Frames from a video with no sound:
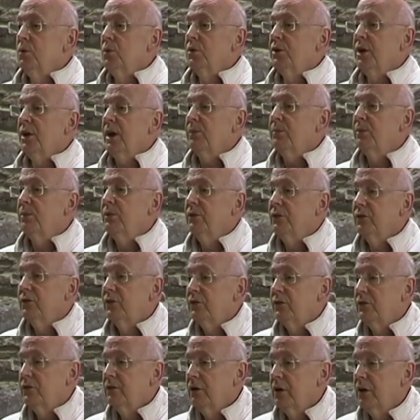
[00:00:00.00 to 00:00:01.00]
what
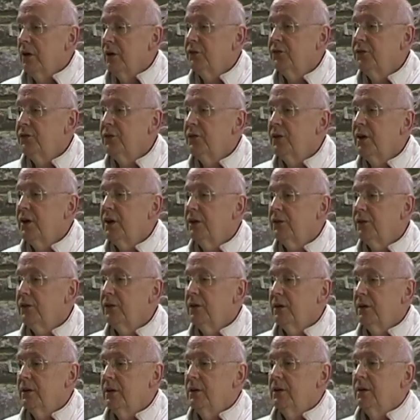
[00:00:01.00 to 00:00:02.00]
happens after that
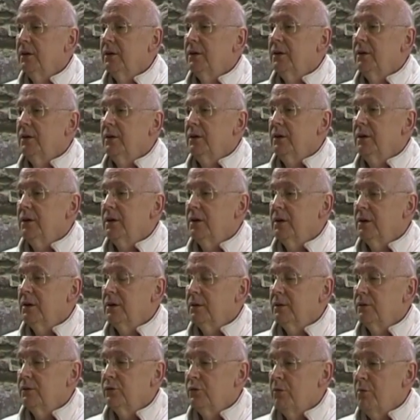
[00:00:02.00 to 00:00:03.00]

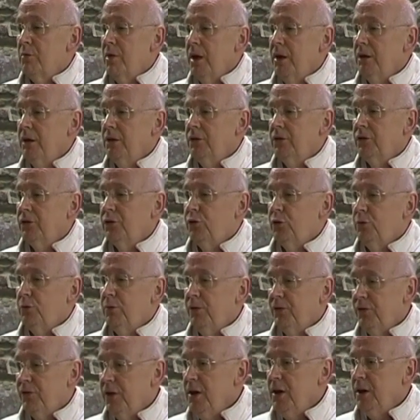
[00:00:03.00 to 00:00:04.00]
remains to
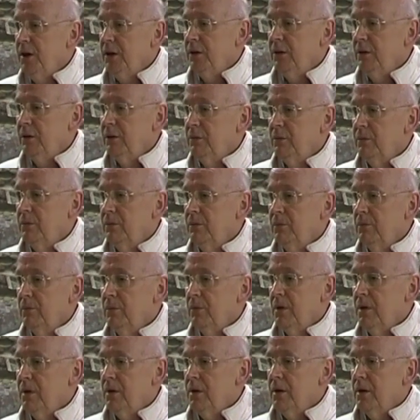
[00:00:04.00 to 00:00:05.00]
be seen.
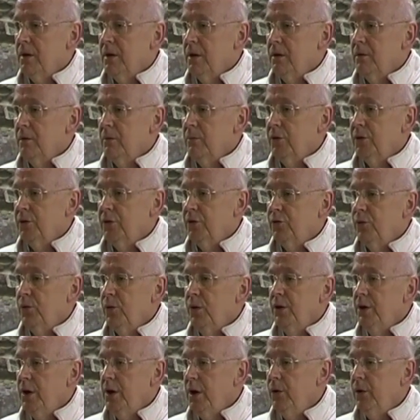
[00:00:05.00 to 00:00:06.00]
But if
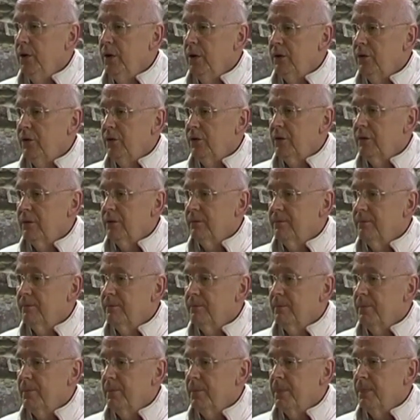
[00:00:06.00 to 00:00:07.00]
we know it,
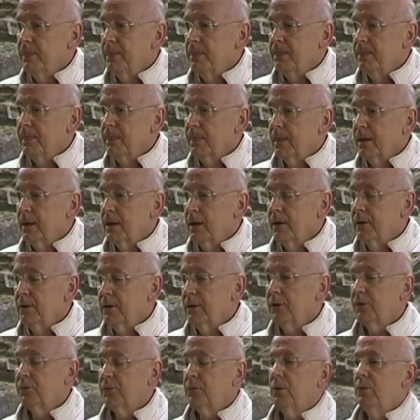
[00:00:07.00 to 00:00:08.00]

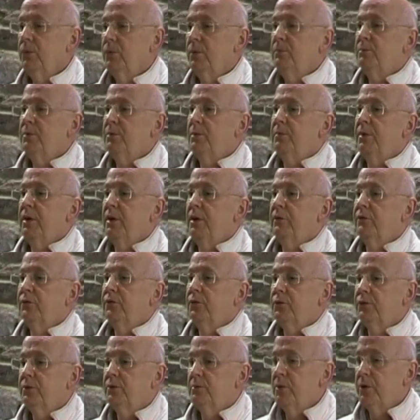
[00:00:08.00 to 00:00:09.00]
and that's what we prepare
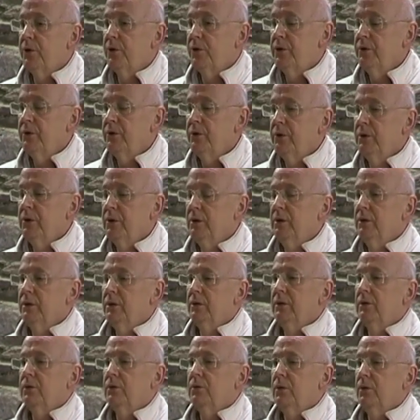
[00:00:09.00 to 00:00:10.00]
for tomorrow,
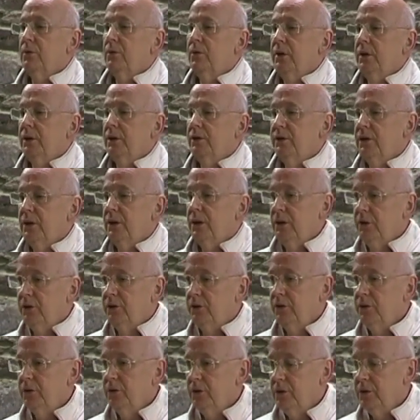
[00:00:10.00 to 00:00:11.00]
it's what we enter
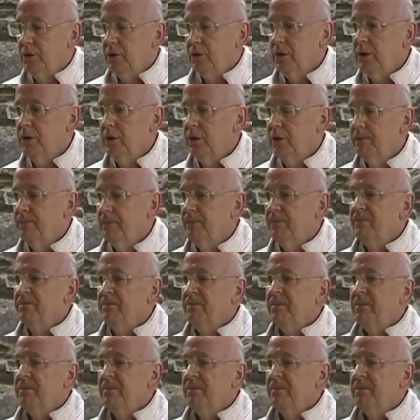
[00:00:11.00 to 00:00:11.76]
into in the